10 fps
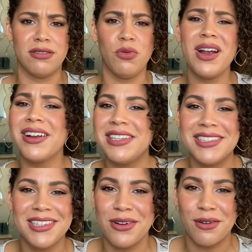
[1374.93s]
Where is
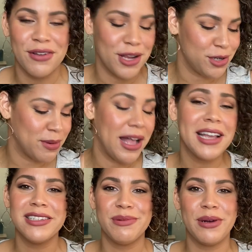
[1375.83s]
the notification bell? I
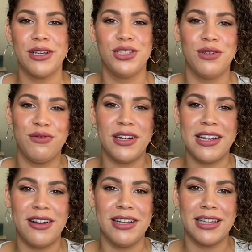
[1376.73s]
guess I probably should find
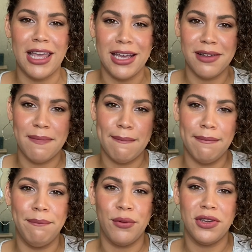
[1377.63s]
out and like
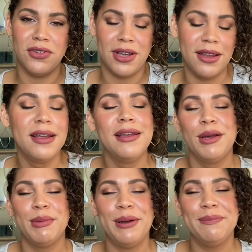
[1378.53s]
point to it,
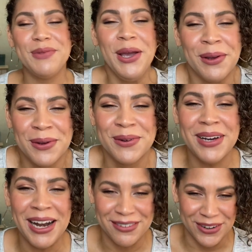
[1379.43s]
but
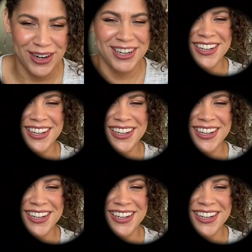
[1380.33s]
whatever.